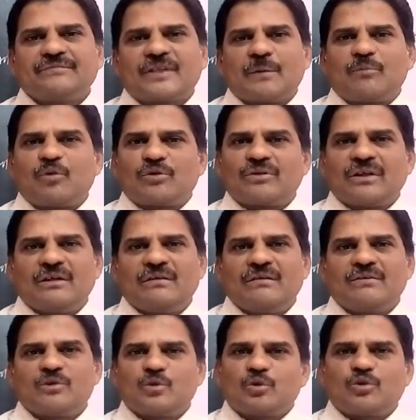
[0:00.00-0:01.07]
about the
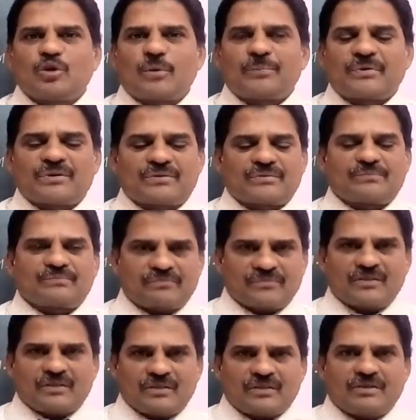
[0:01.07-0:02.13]
two topics.
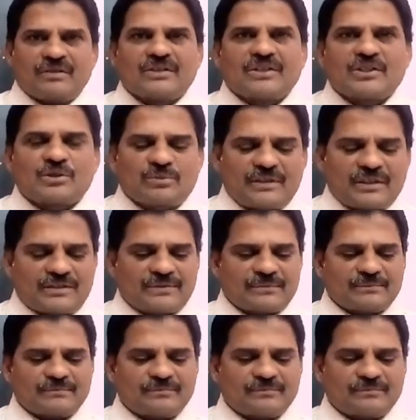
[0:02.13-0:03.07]
Listen, students.